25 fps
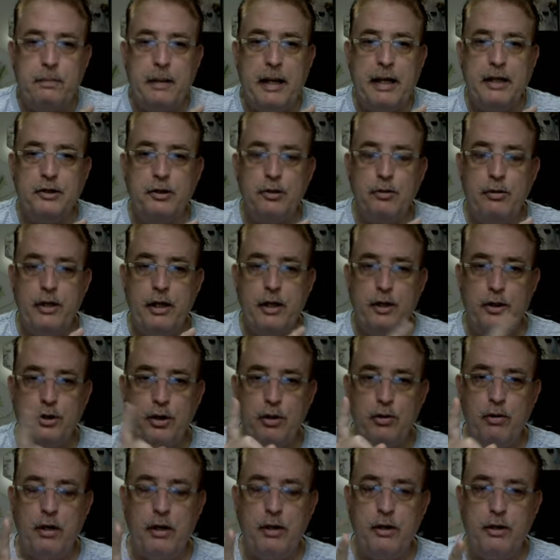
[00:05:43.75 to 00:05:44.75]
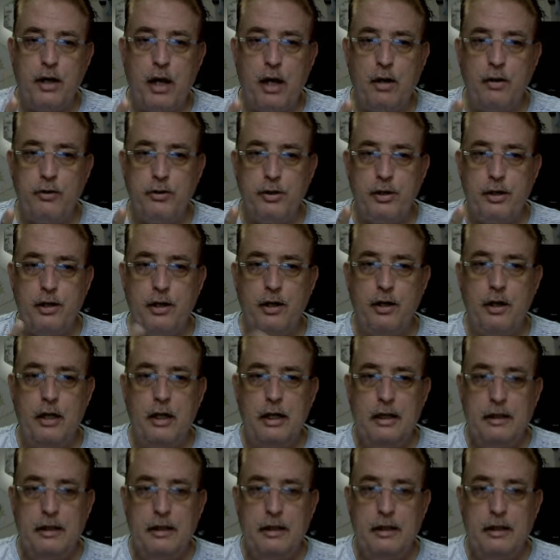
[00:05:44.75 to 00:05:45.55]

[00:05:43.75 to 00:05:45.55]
peso a year, $200 a year,